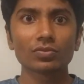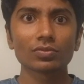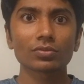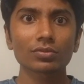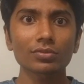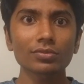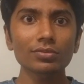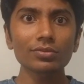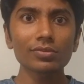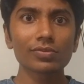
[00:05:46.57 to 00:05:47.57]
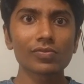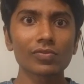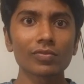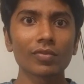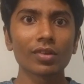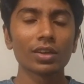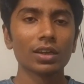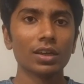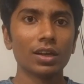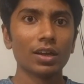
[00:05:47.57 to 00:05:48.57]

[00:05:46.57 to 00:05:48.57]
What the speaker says: (no one is talking)